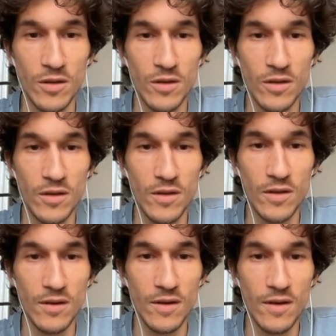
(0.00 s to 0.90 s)

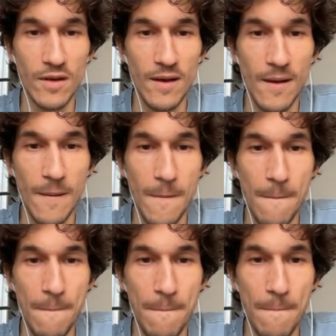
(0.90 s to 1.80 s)

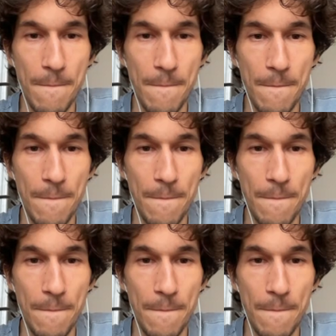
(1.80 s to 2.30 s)
No one is speaking in this clip.